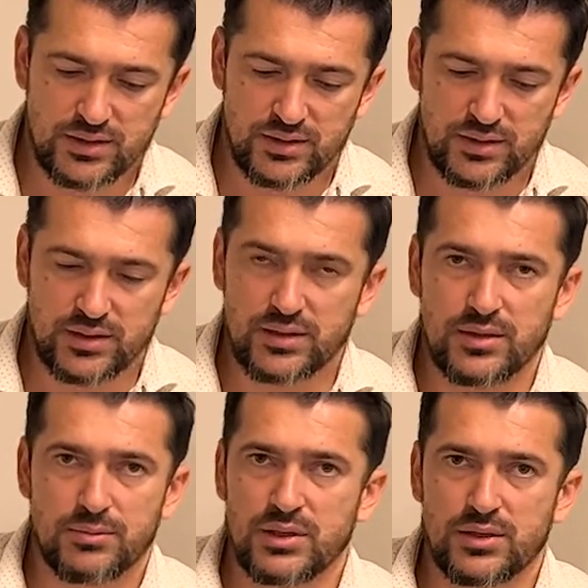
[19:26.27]
in the
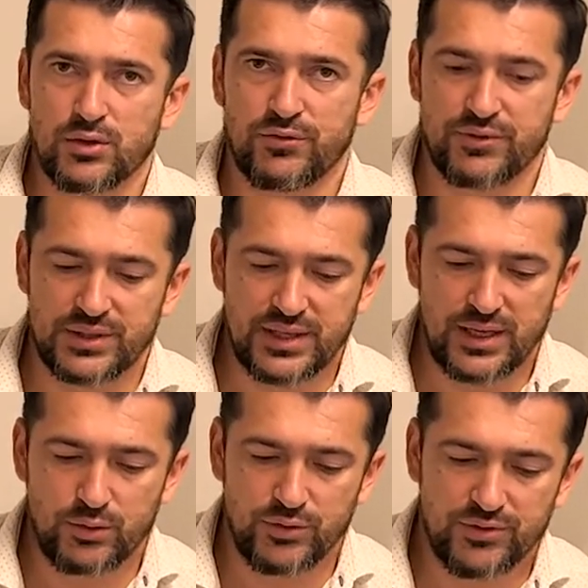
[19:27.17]
middle of the
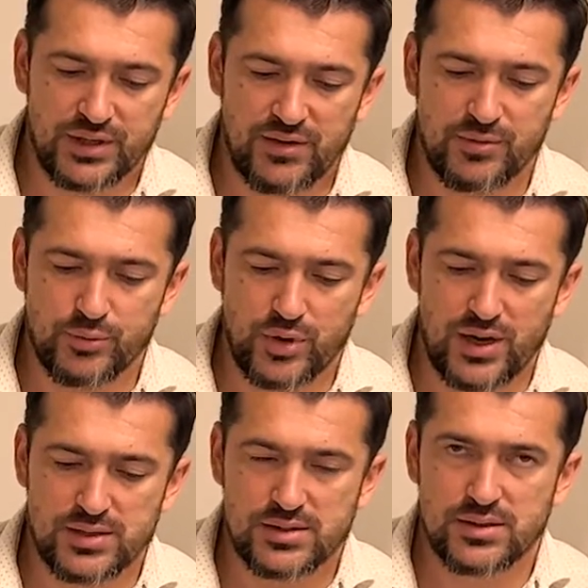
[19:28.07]
day with another
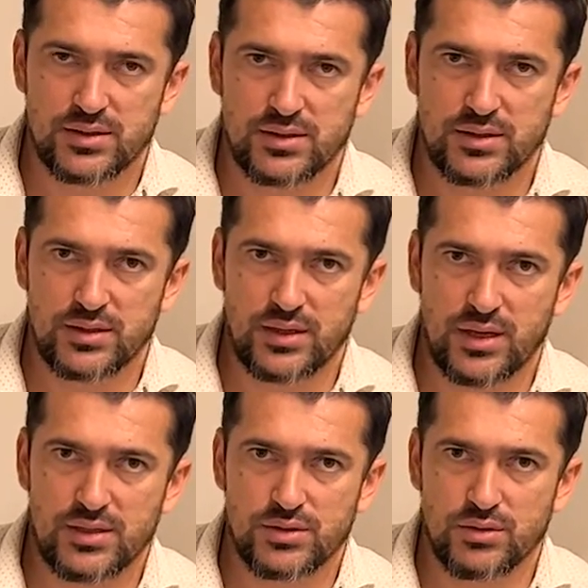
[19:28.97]
price.
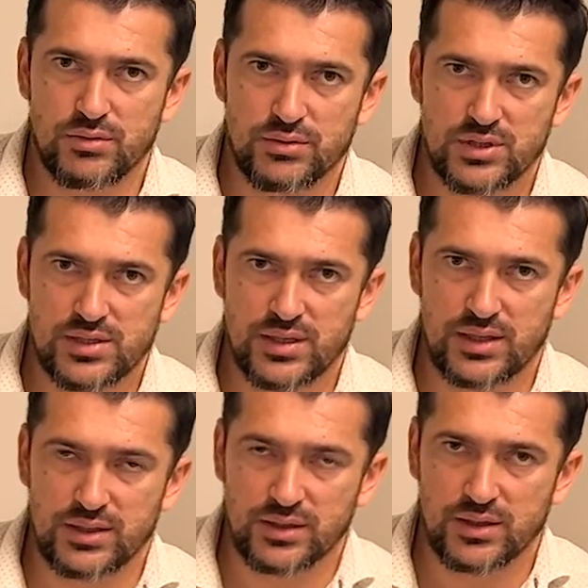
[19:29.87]
So just
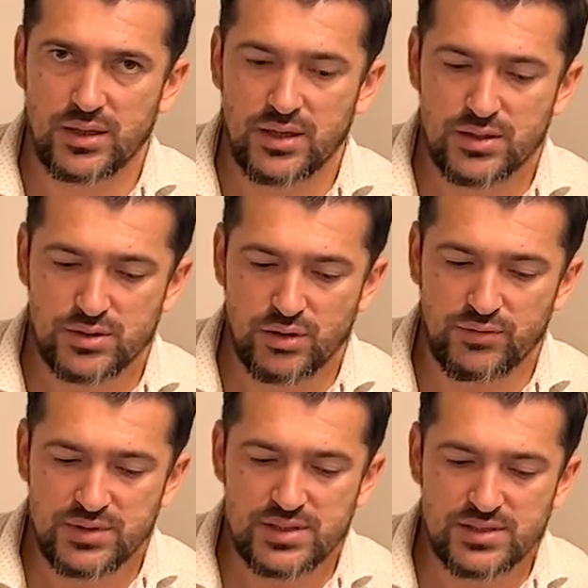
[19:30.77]
adding. So
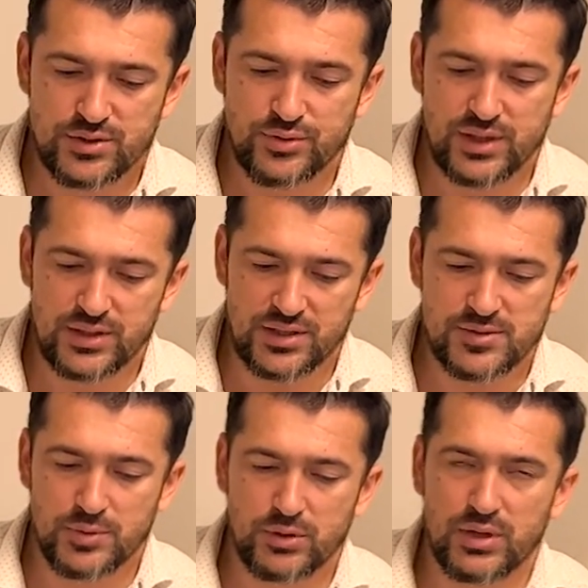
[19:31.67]
this is a trader, a
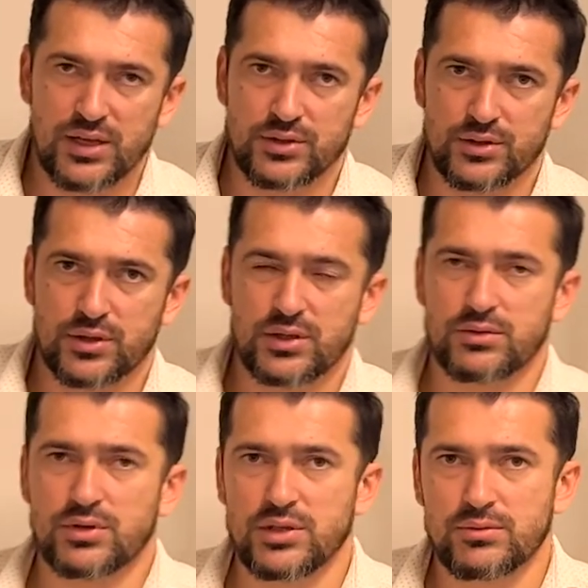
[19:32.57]
speculator.
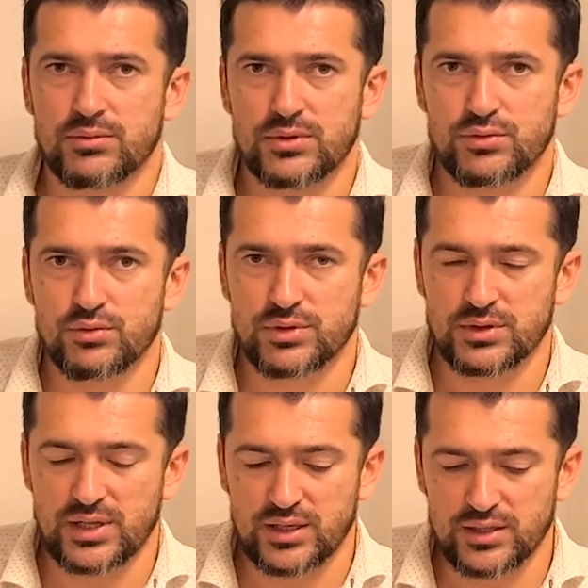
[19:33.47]
He to
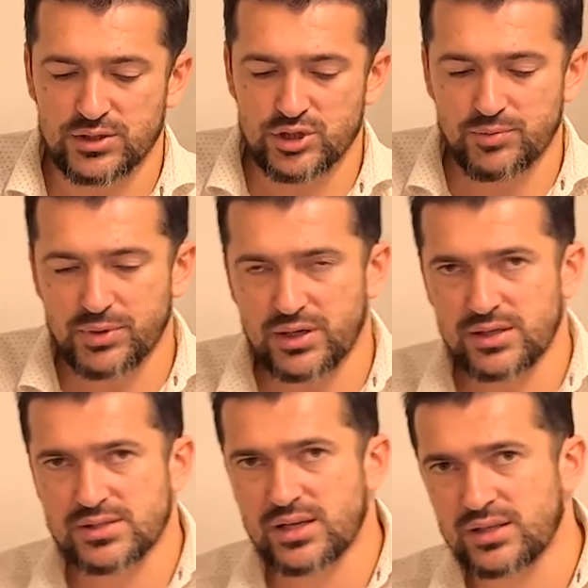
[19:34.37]
take it cheaper and
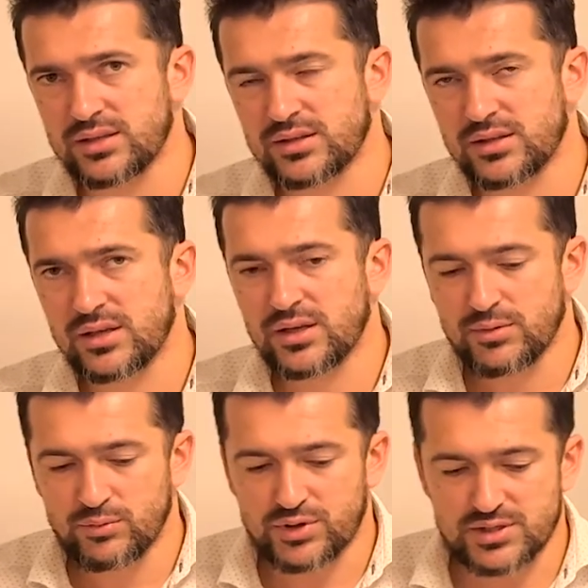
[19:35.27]
sell it
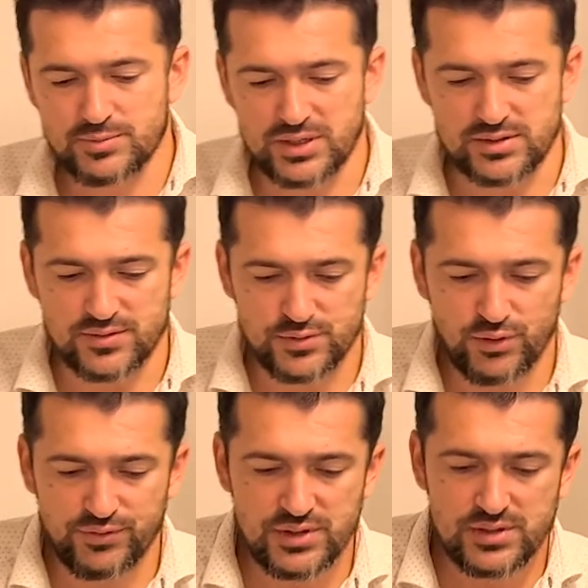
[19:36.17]
more expensive. So
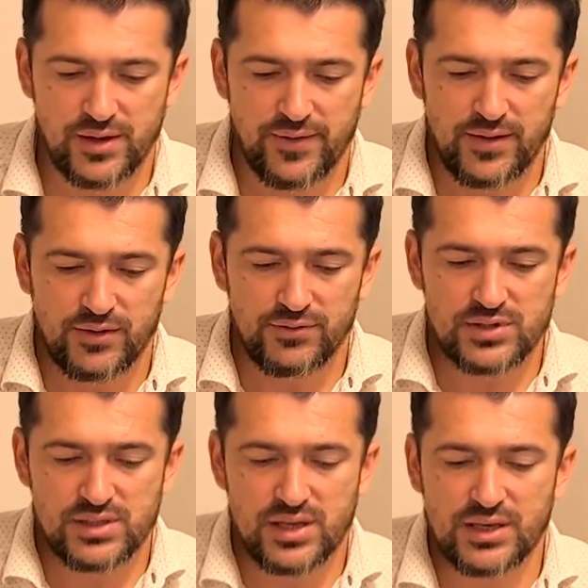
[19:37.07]
this is
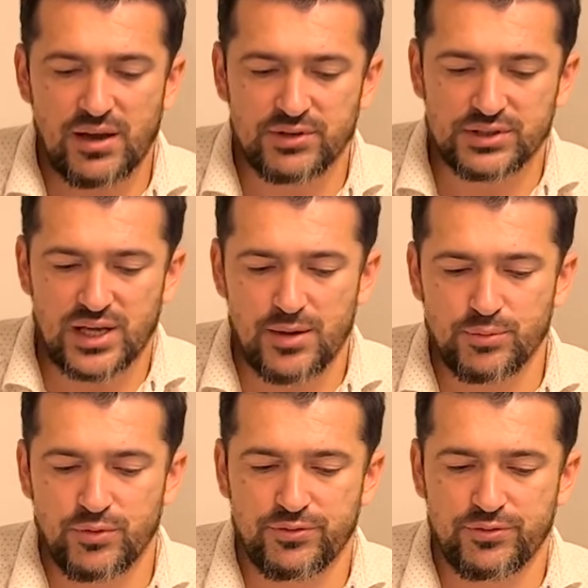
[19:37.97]
another type of